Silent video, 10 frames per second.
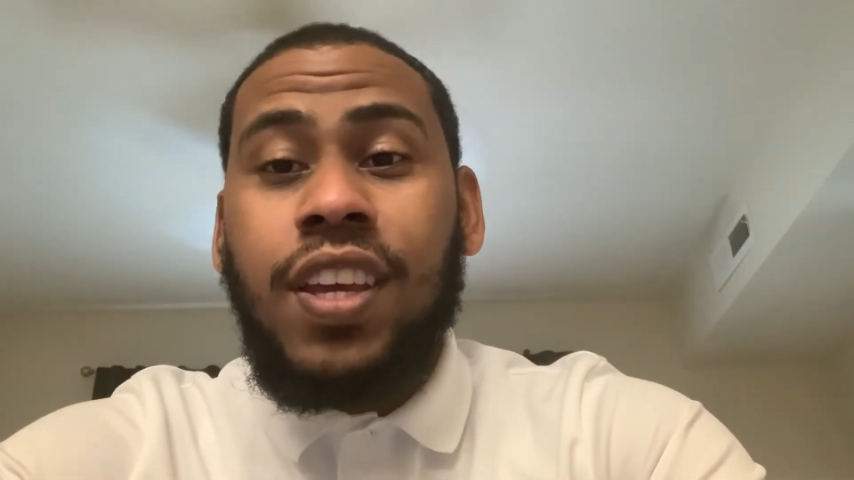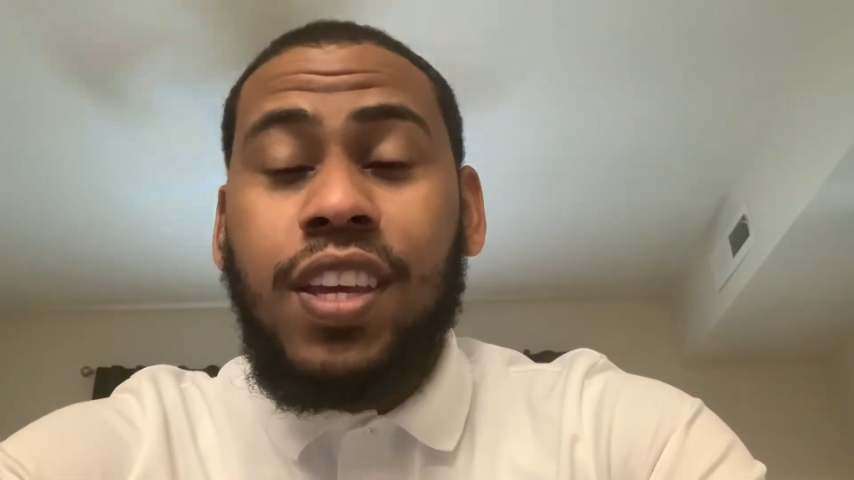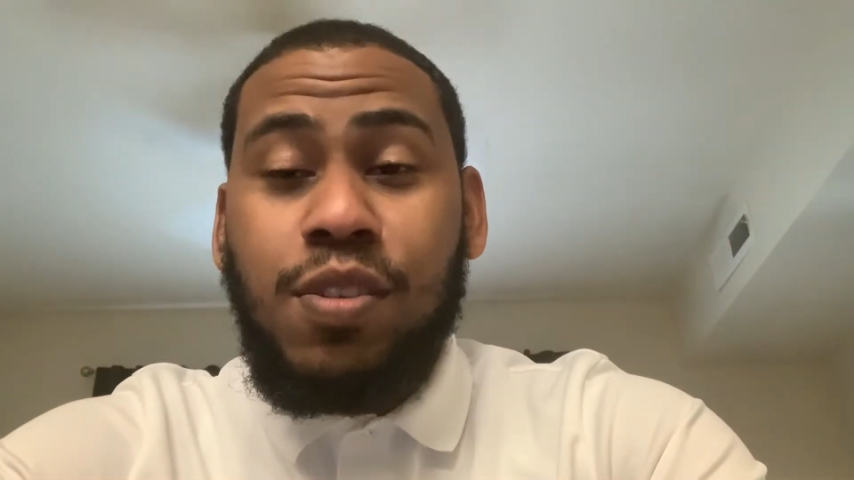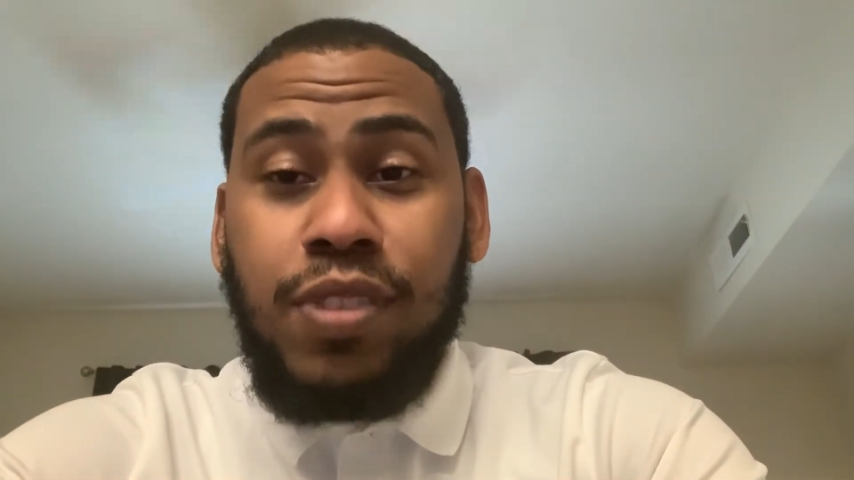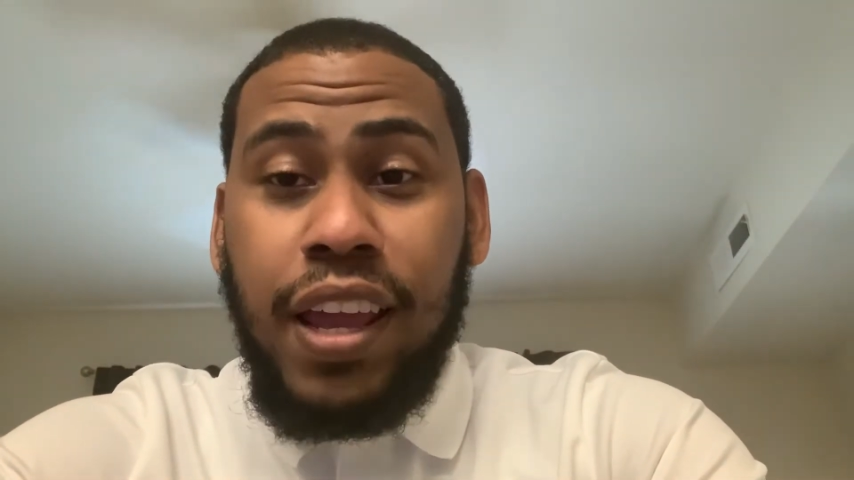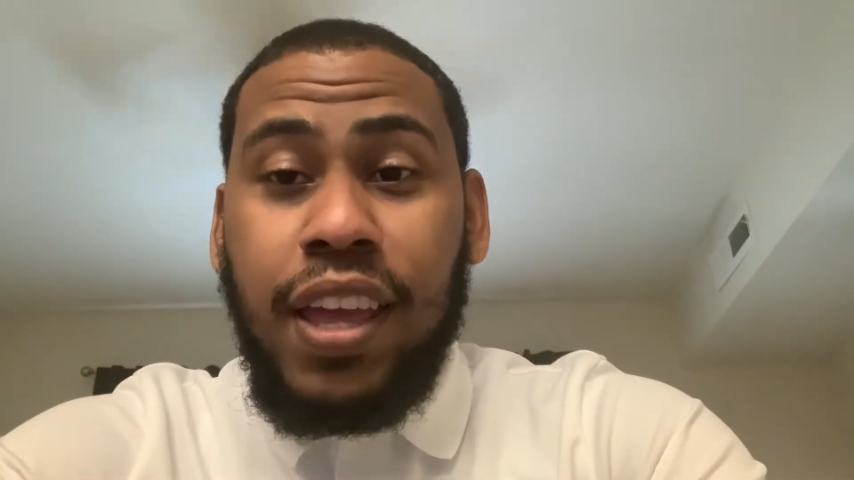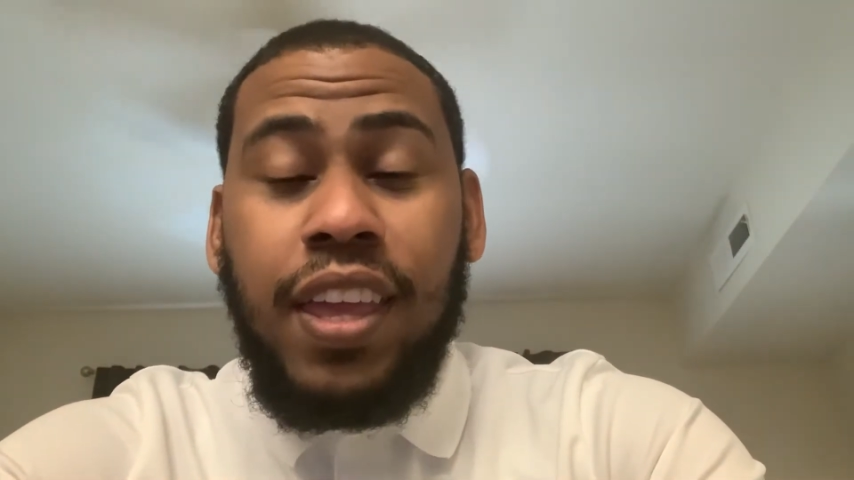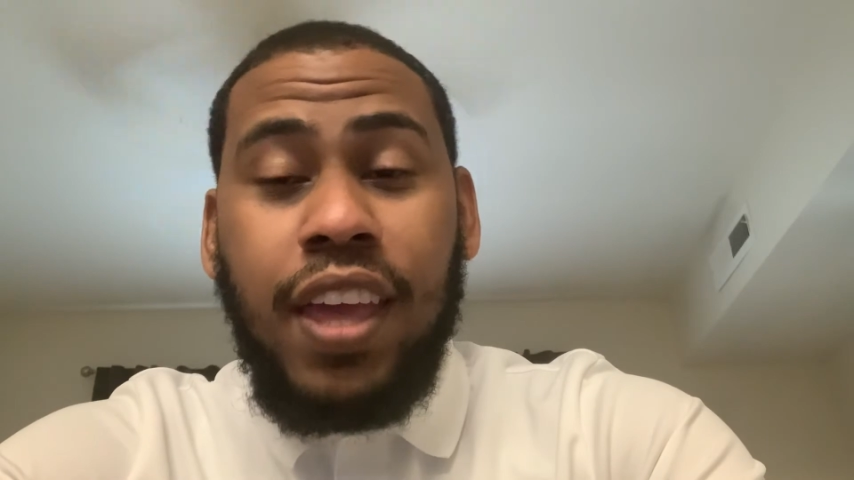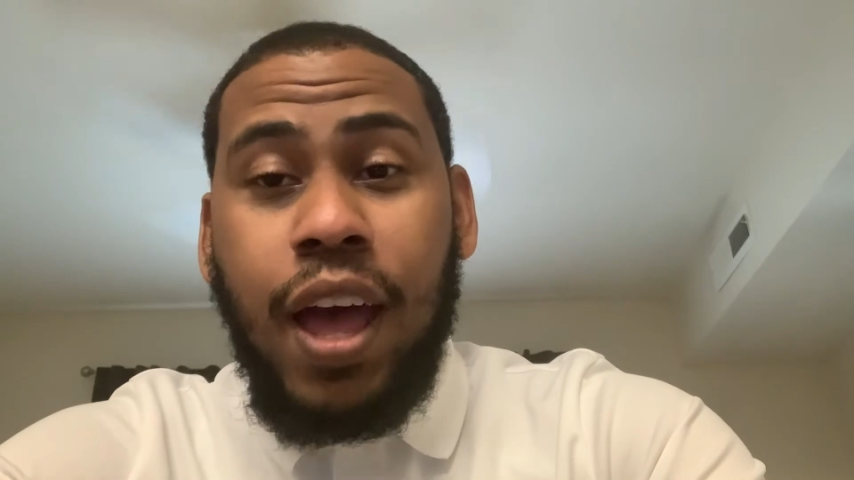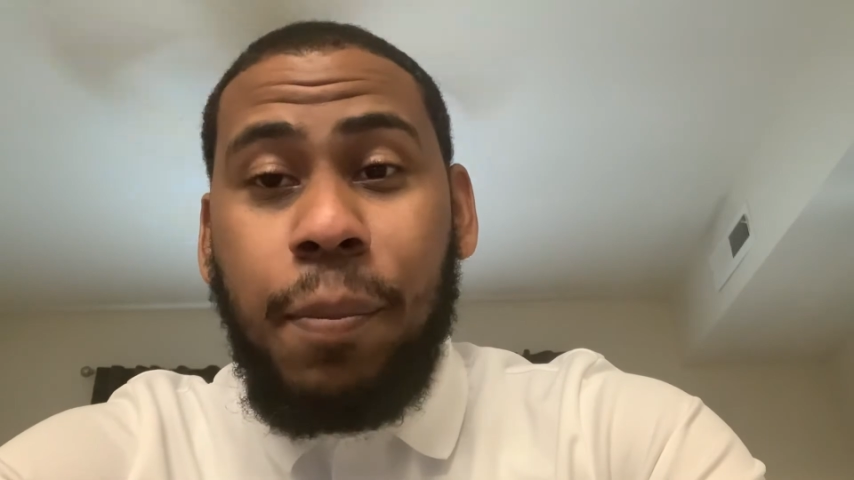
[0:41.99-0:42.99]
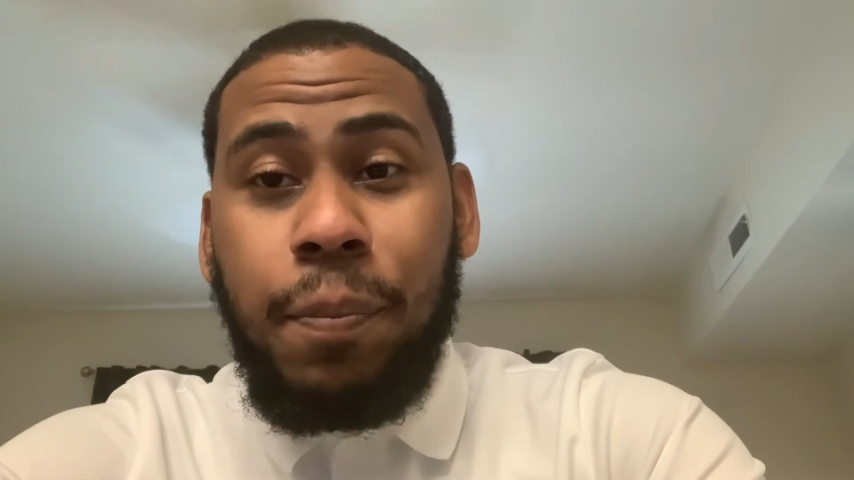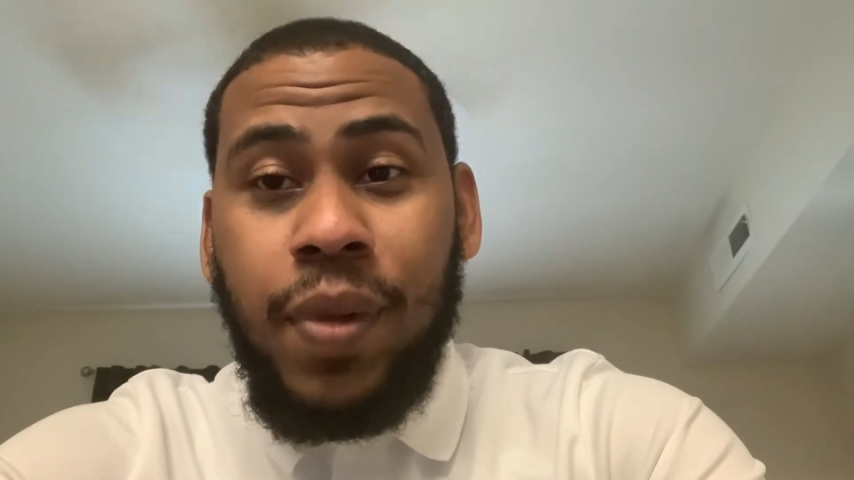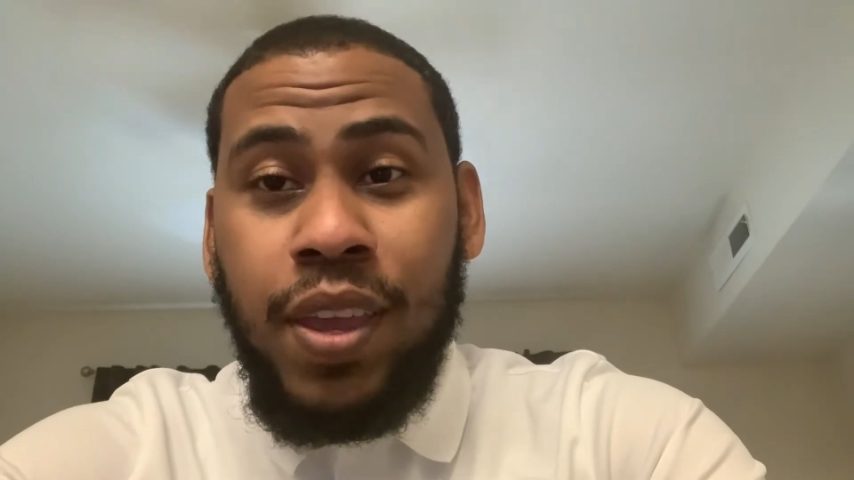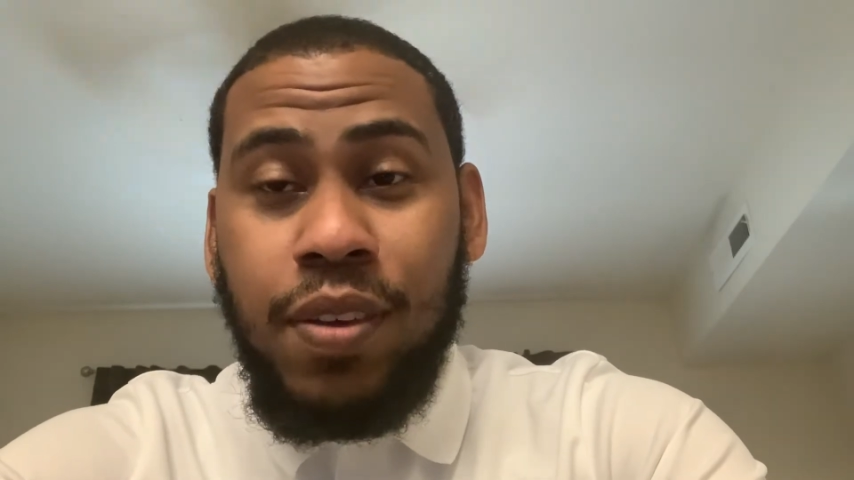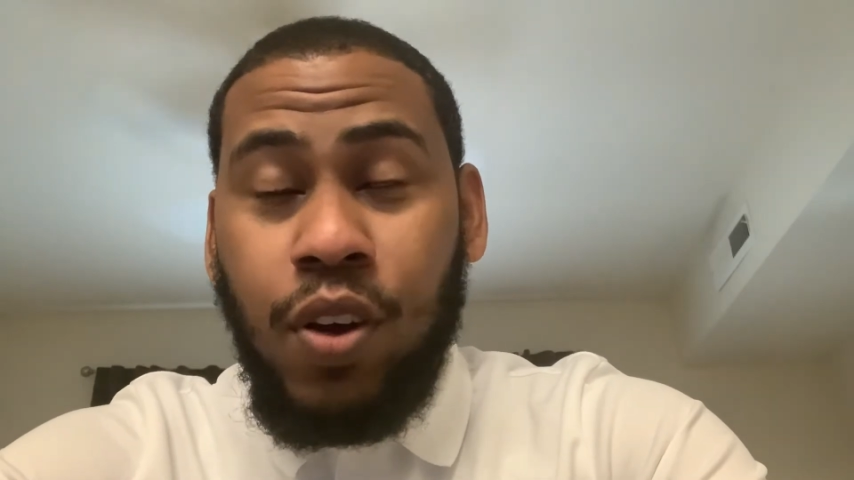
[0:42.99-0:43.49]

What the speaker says: He was like, he